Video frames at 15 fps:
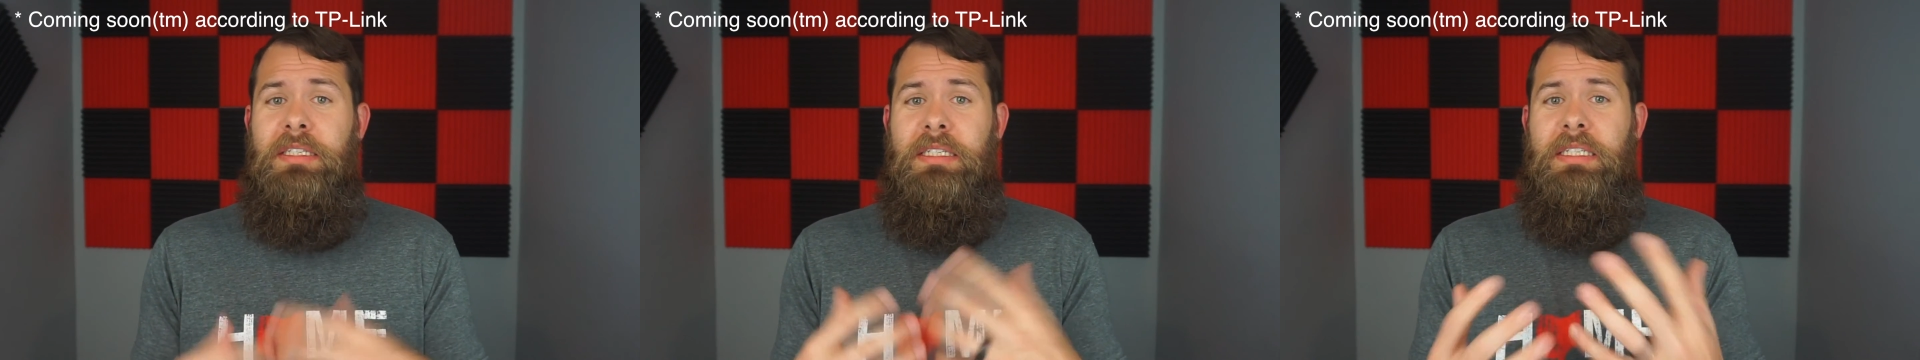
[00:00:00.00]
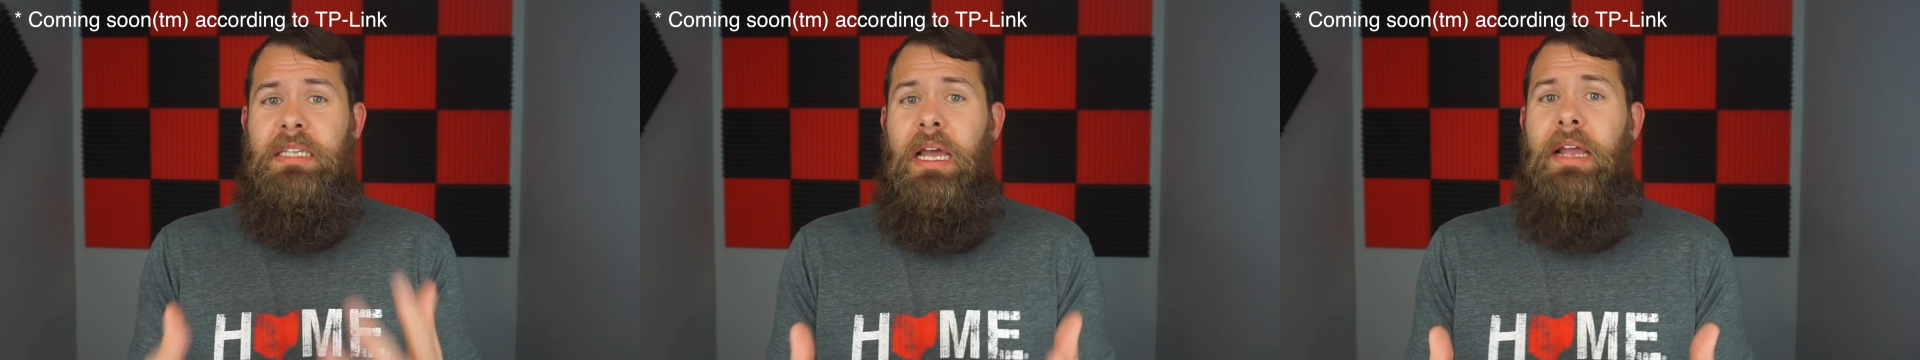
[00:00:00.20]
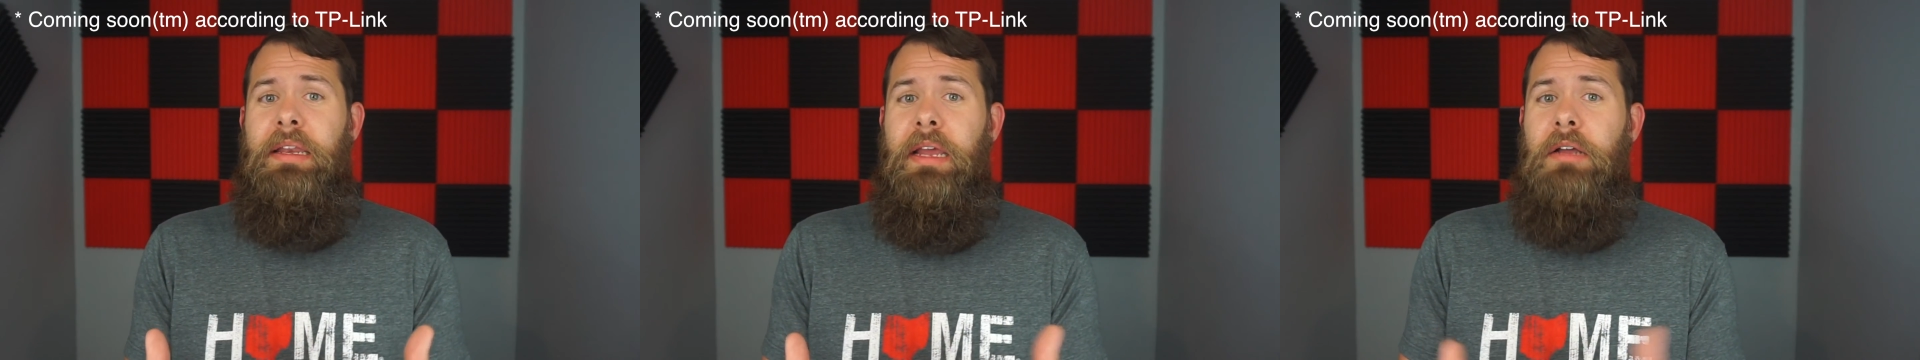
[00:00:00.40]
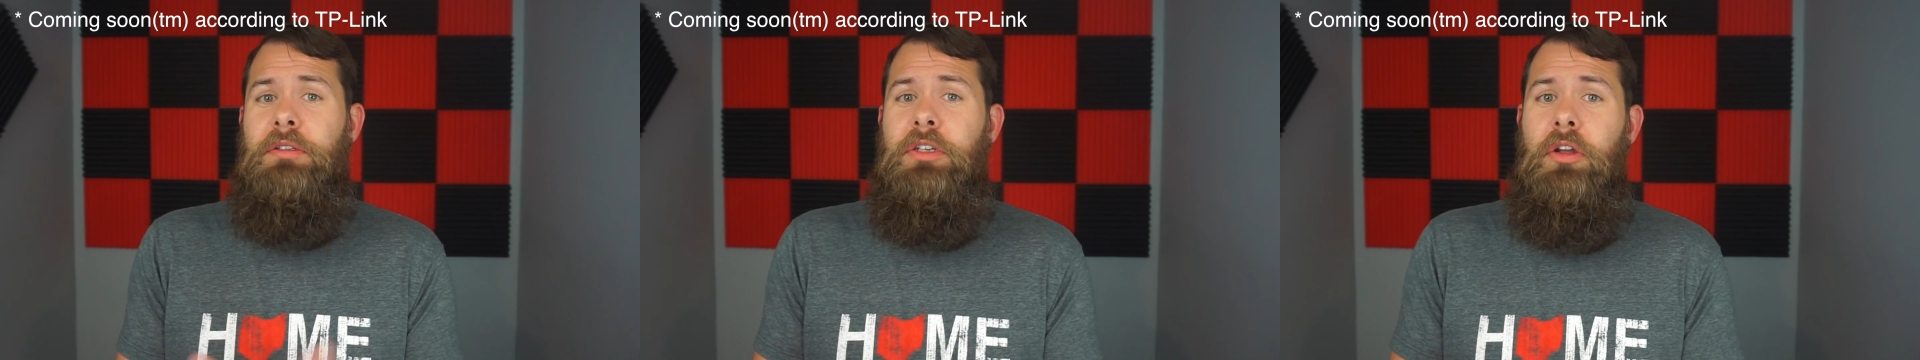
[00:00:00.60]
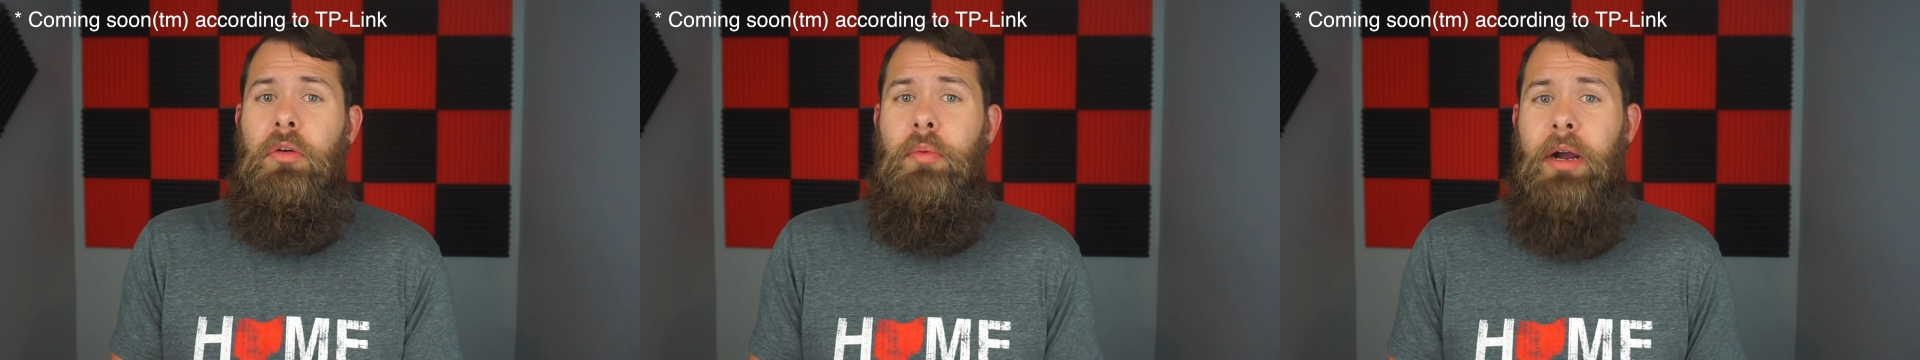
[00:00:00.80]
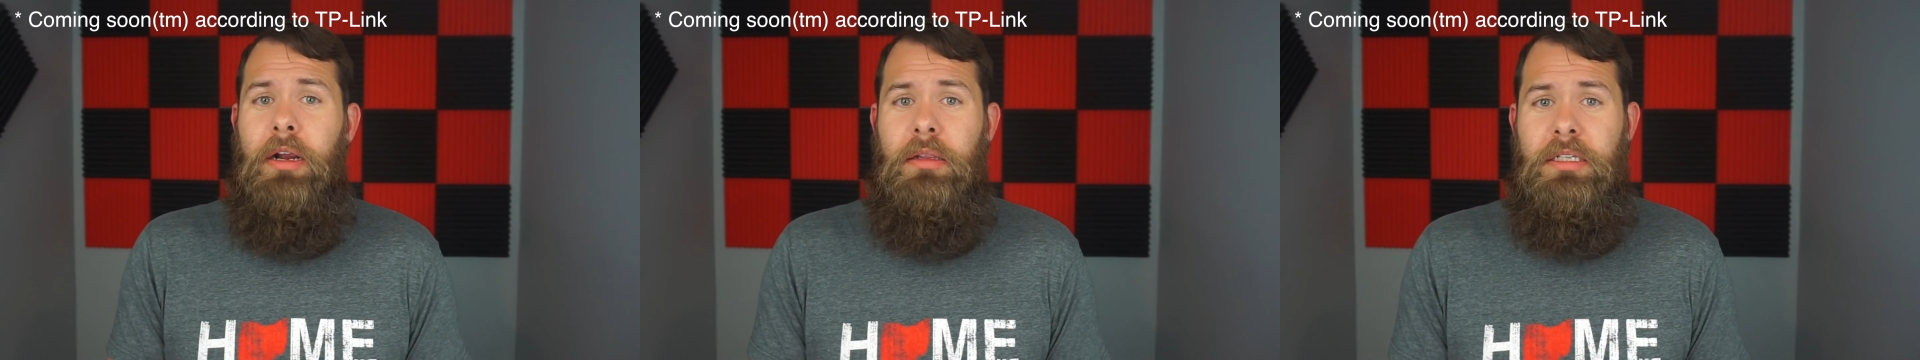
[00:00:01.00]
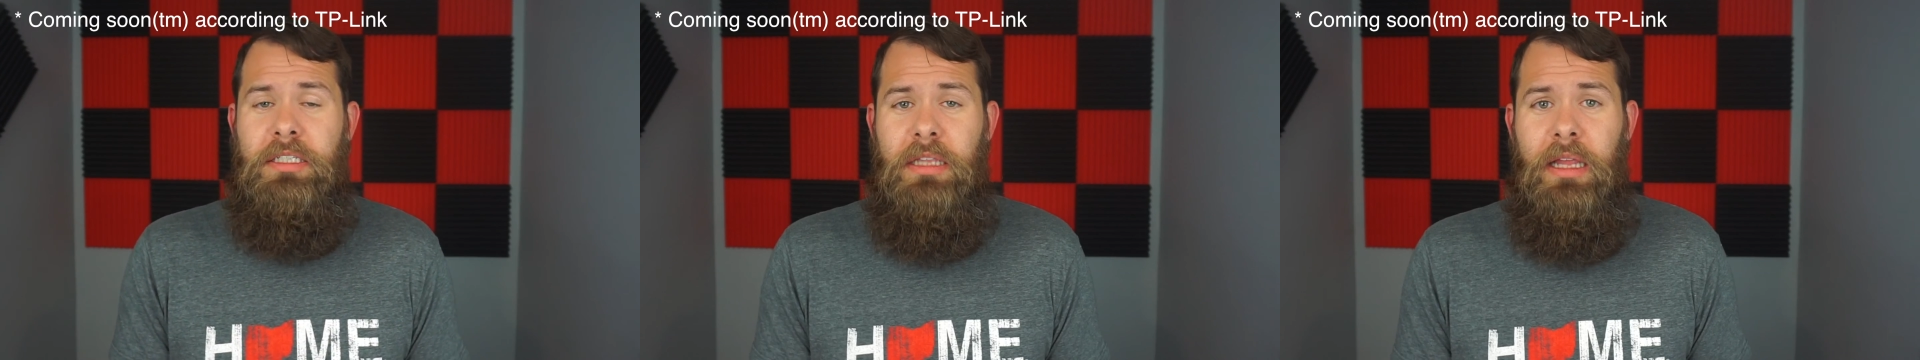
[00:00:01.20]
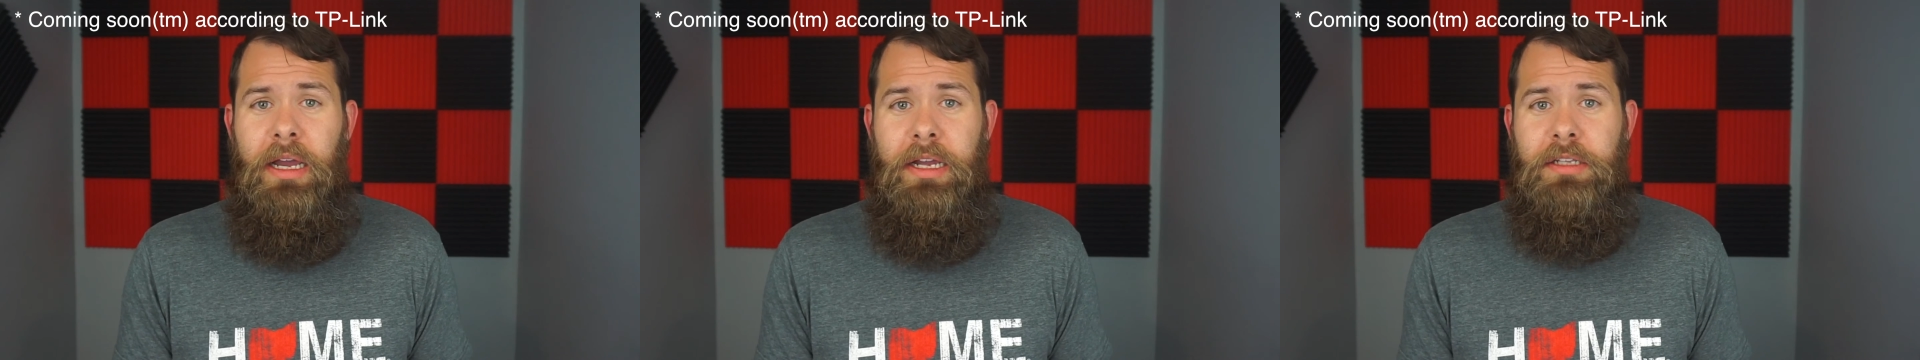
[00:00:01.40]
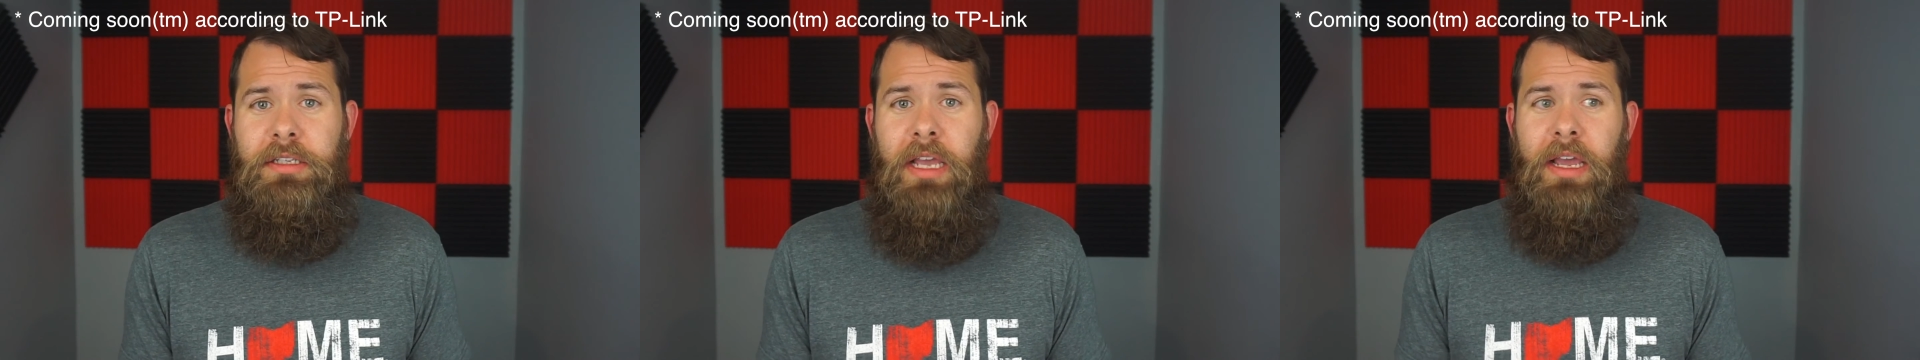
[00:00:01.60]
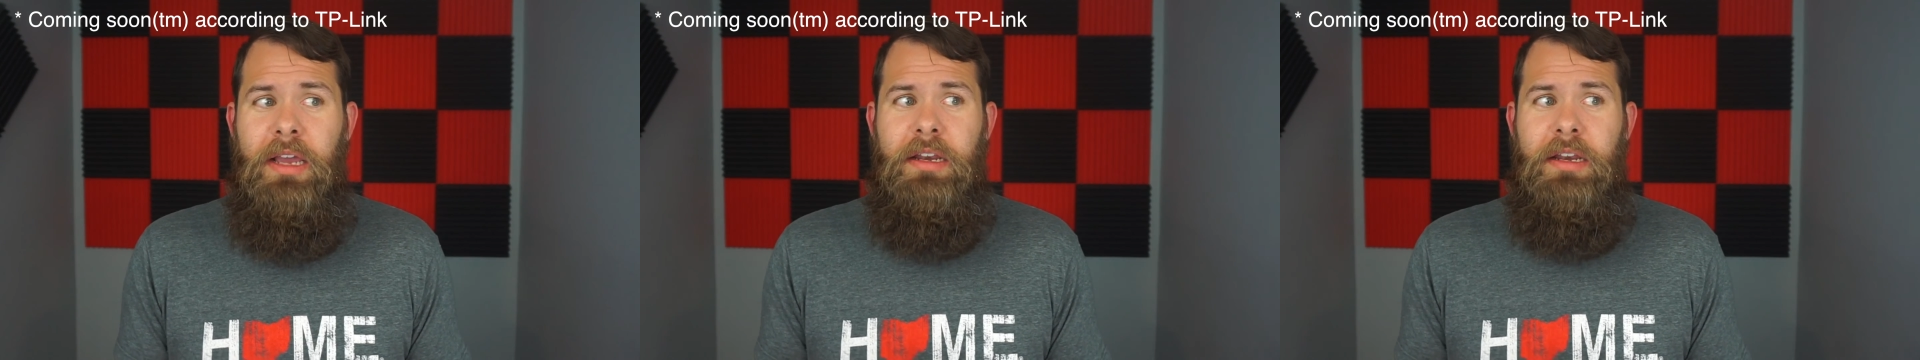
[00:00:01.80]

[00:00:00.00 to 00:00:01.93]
assigned out to your wireless clients.